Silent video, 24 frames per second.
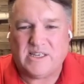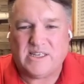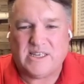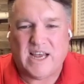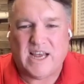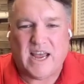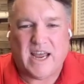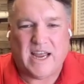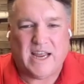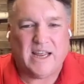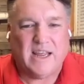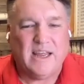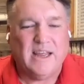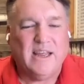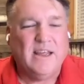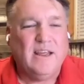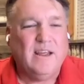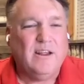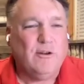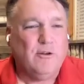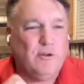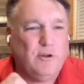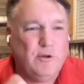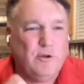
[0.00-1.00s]
and say,
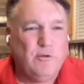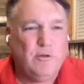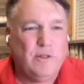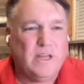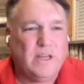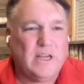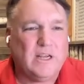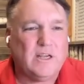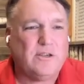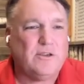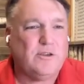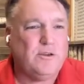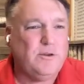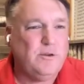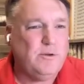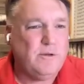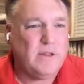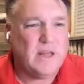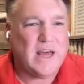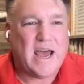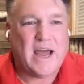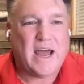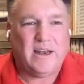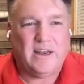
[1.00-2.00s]
do this,
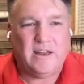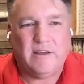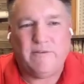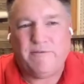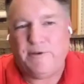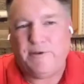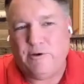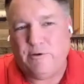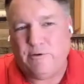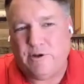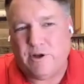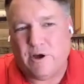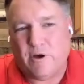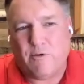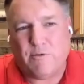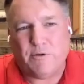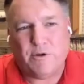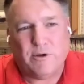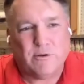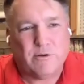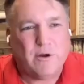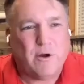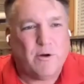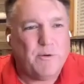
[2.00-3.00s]
do that, and if you
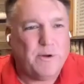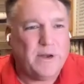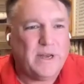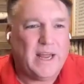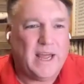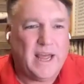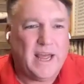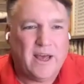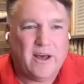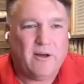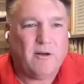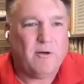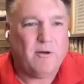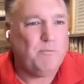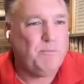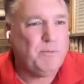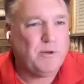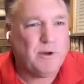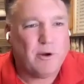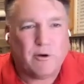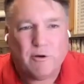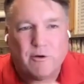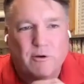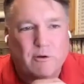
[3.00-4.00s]
don't, you're going to hell,
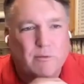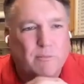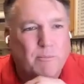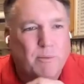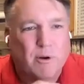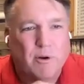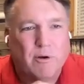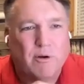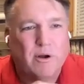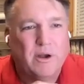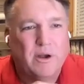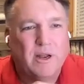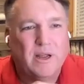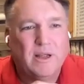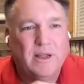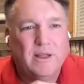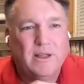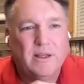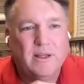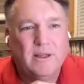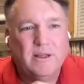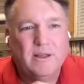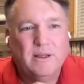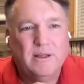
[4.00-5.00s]
turn or burn.
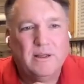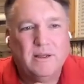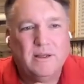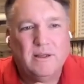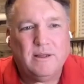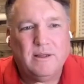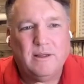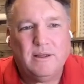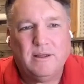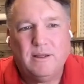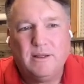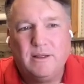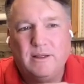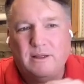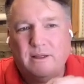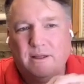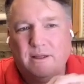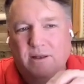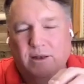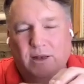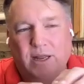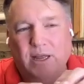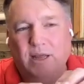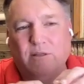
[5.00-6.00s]

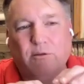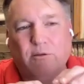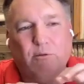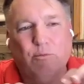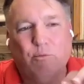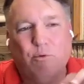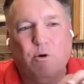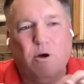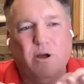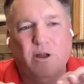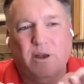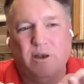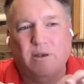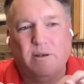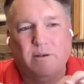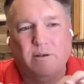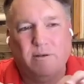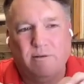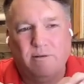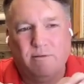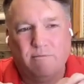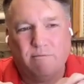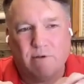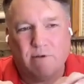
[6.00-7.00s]
Neither one
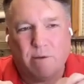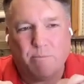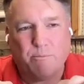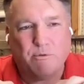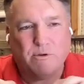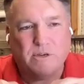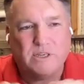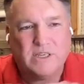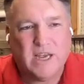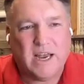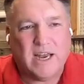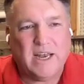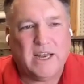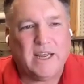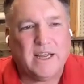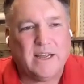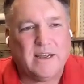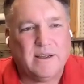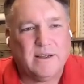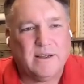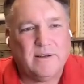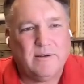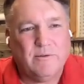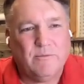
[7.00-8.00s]

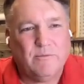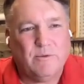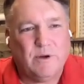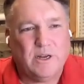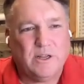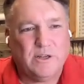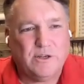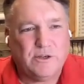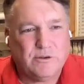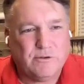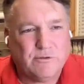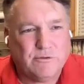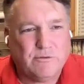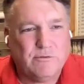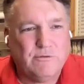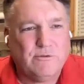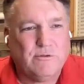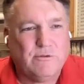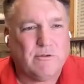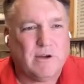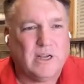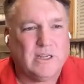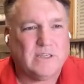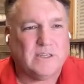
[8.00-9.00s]
representing what is
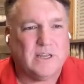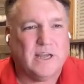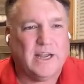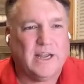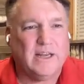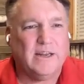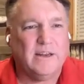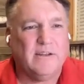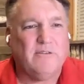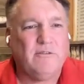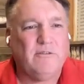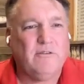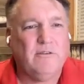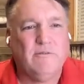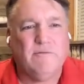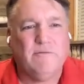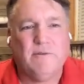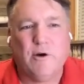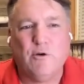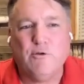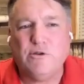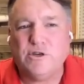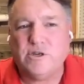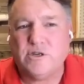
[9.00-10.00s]
true Christ likeness.
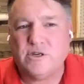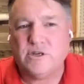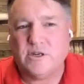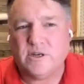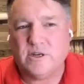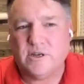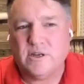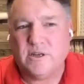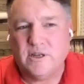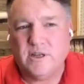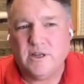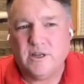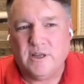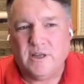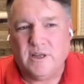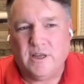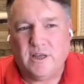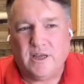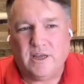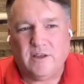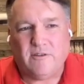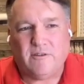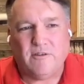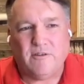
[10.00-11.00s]
Devotion
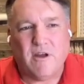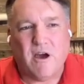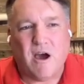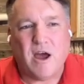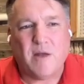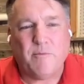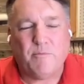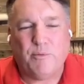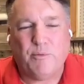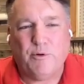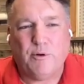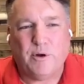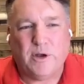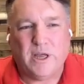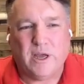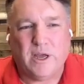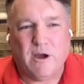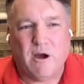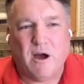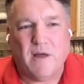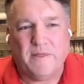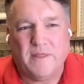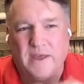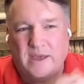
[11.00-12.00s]
is not
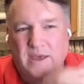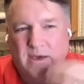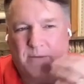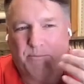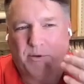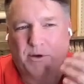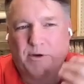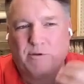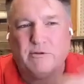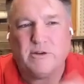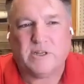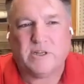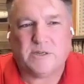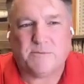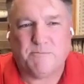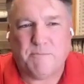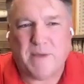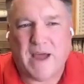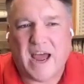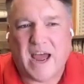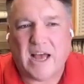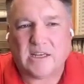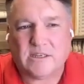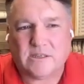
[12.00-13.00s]
putting on the hypocrite's
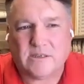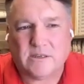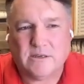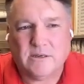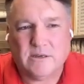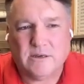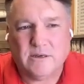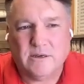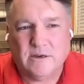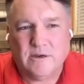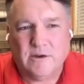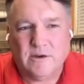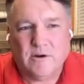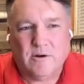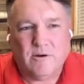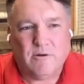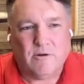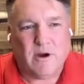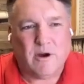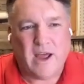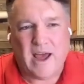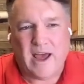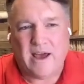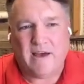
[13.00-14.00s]
mask
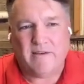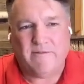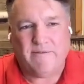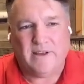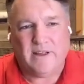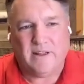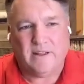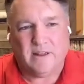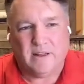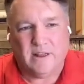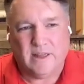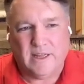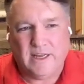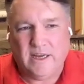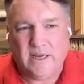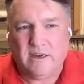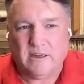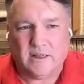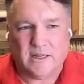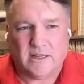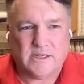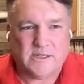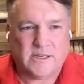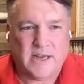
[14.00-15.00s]
or having the
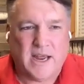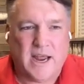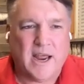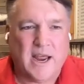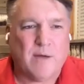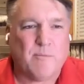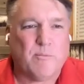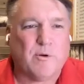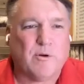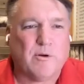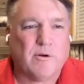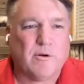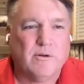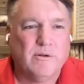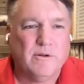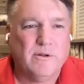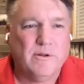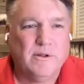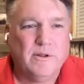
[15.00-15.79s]
legalist hammer.